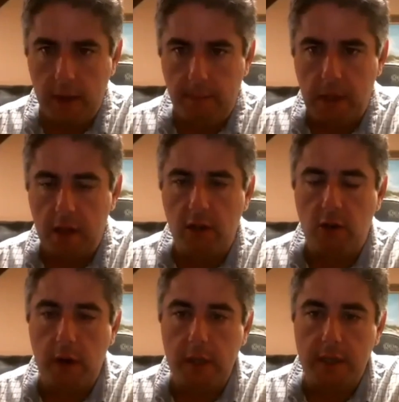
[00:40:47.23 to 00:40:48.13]
then Melanie, do
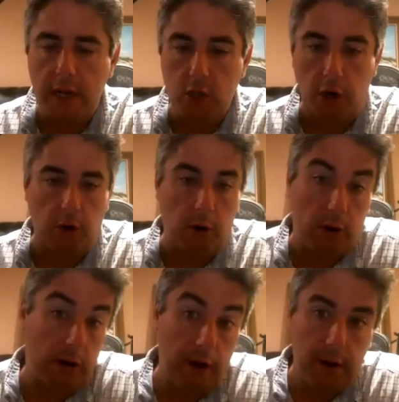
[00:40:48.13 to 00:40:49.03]
you want to touch on,
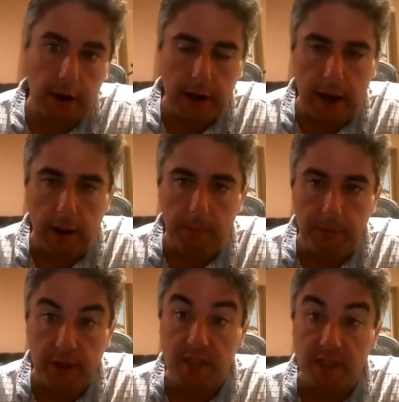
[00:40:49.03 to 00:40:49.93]
or Erik,
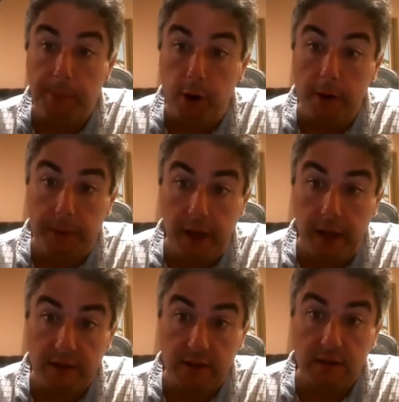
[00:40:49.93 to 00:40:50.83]
the stay put
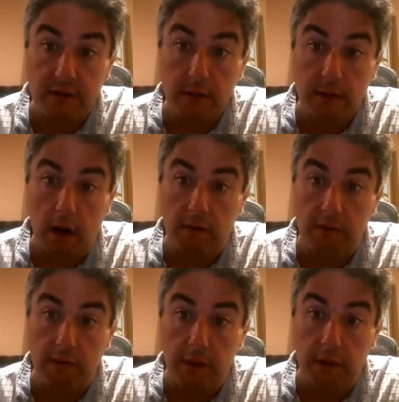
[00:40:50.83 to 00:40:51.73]
piece
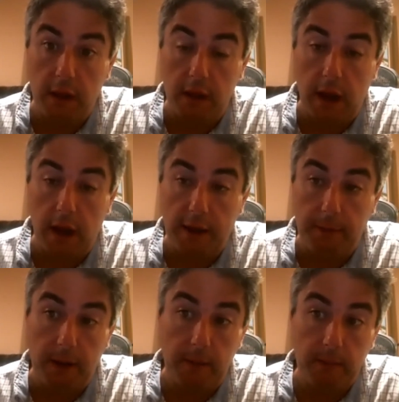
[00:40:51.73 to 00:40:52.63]
of the
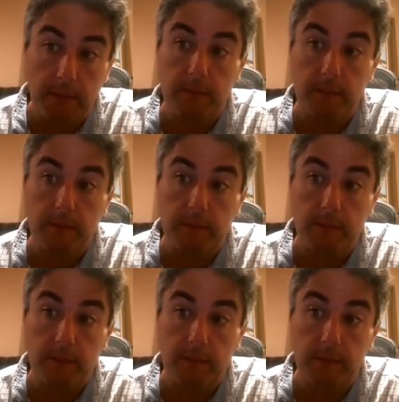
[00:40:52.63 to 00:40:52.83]
IEP?